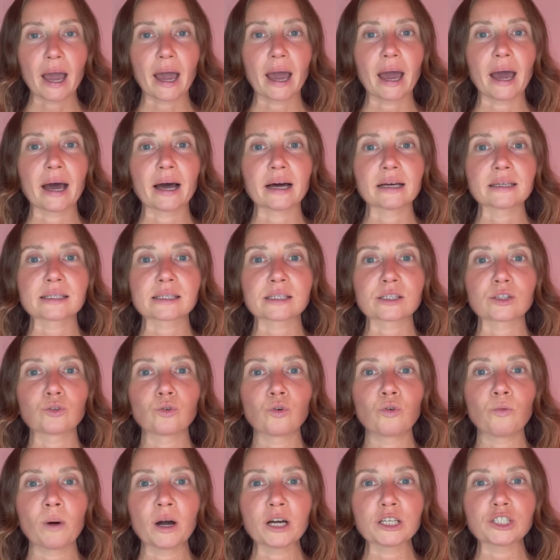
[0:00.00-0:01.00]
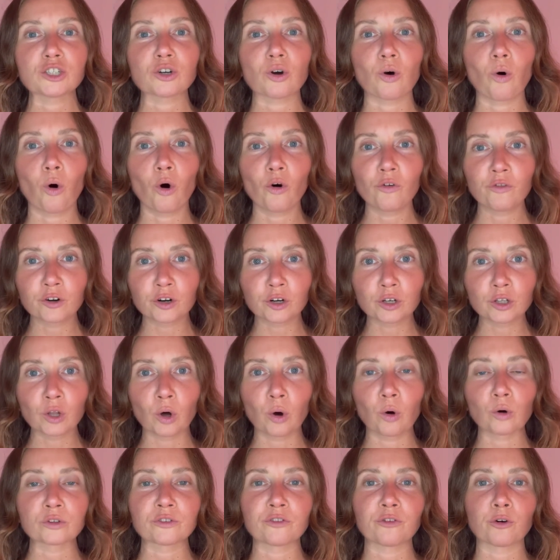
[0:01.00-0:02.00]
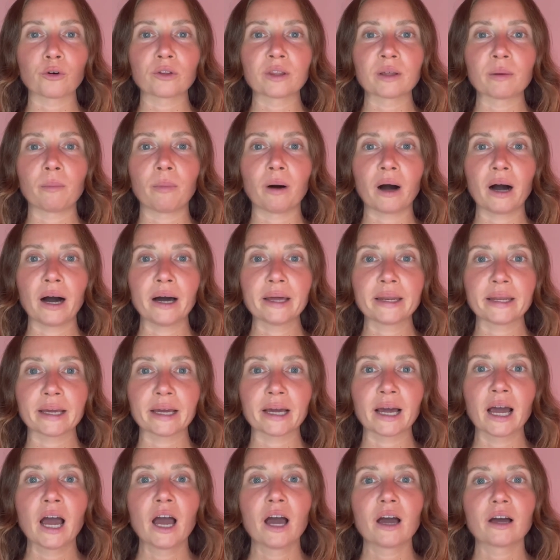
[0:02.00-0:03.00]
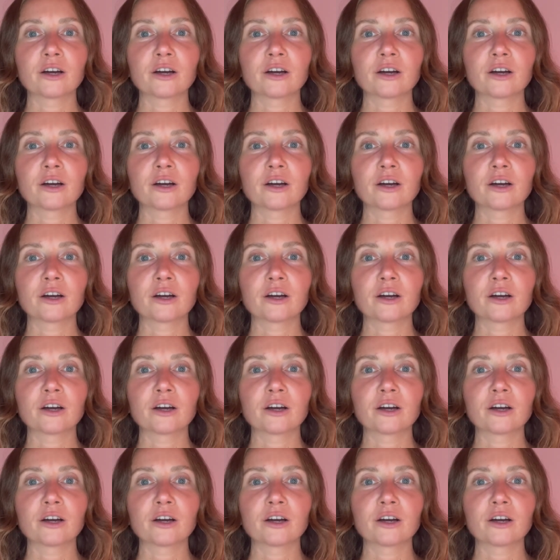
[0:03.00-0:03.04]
as too much overload for the body